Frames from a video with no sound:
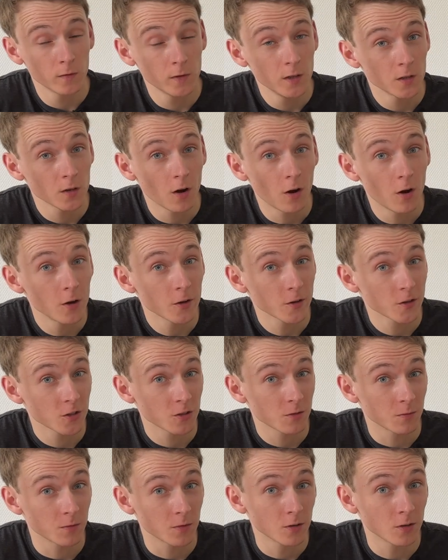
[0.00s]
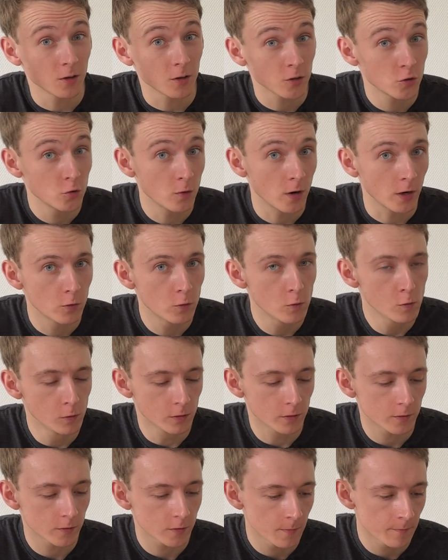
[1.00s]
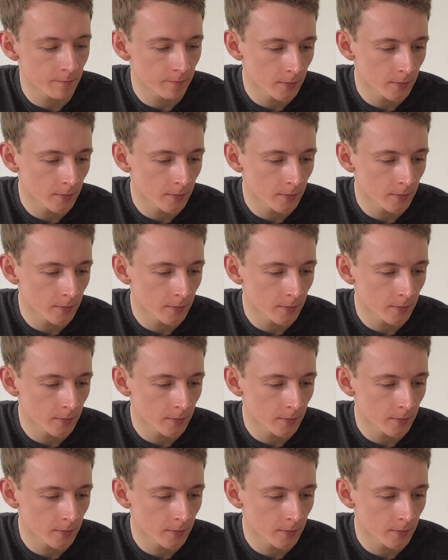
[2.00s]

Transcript: these awesome Noctua coolers.